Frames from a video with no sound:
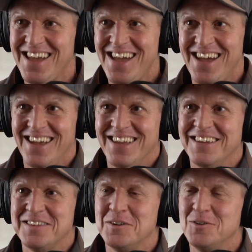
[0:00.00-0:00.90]
Yeah,
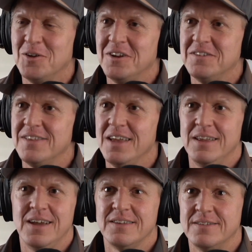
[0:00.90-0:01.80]
$2 a day.
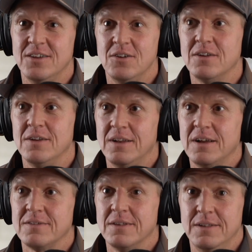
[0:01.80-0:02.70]
Yes, you can
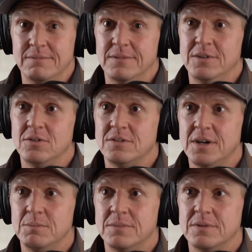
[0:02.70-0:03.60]
last a long time.